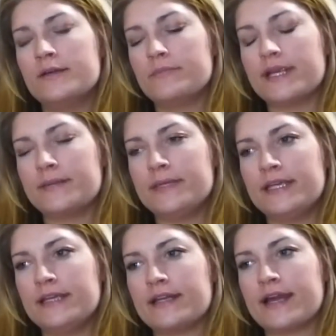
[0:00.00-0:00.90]
But I
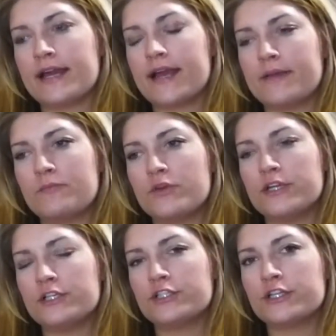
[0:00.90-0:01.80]
mean, I'm
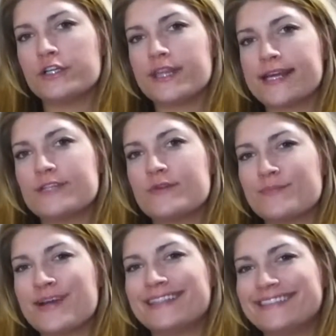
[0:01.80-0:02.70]
pretty sure that's what
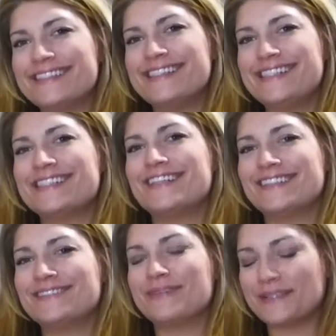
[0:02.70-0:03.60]
pregnancy is
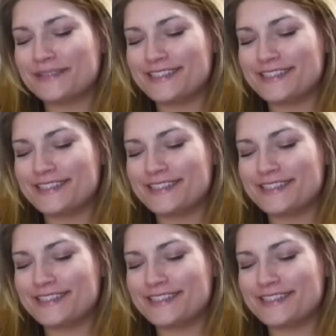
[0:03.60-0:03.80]
all about.